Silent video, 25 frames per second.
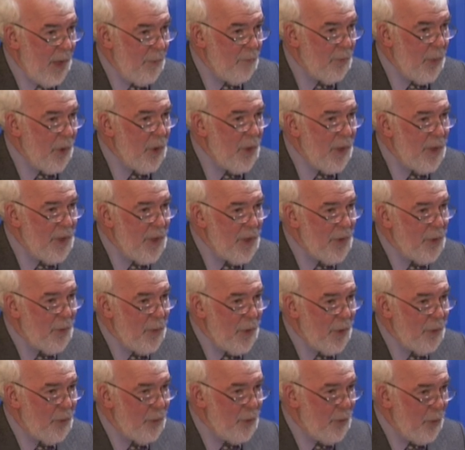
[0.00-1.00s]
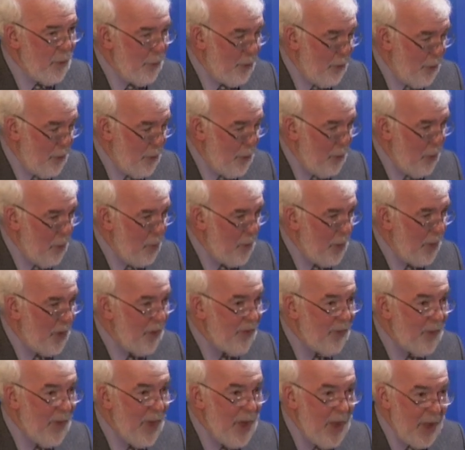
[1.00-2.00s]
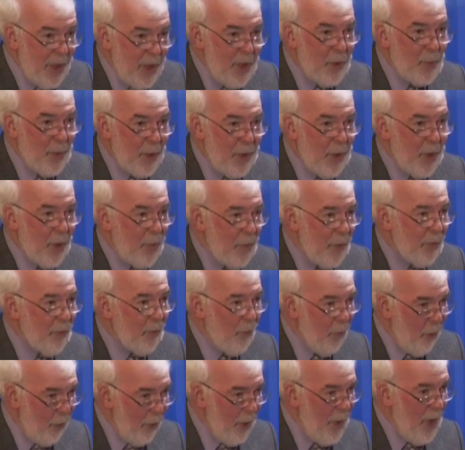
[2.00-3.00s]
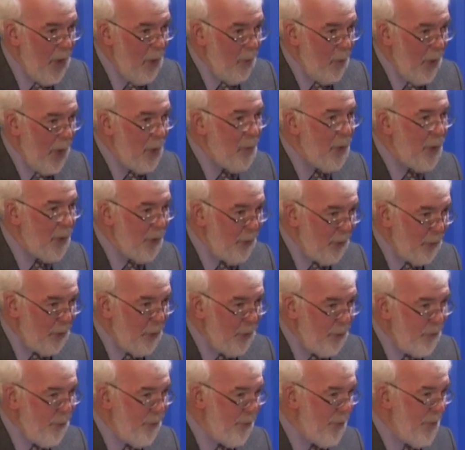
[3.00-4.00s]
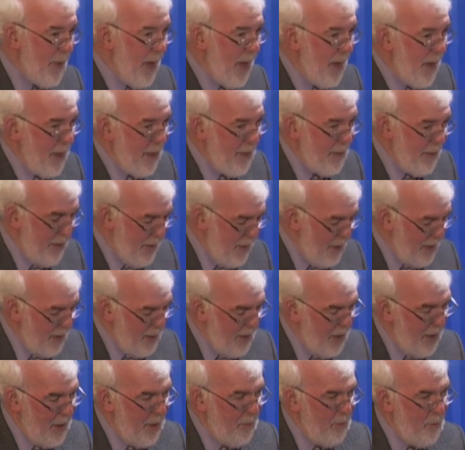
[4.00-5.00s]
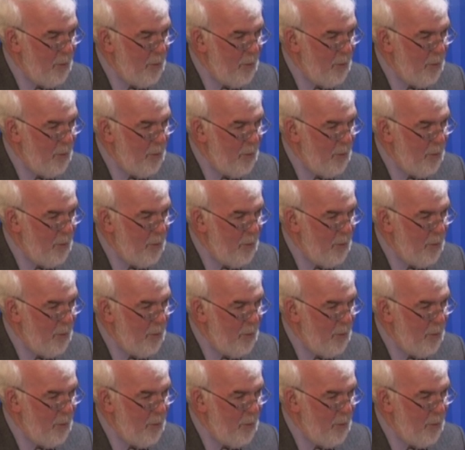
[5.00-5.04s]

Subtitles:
barely need to introduce you to him because he's been here before. When we discussed the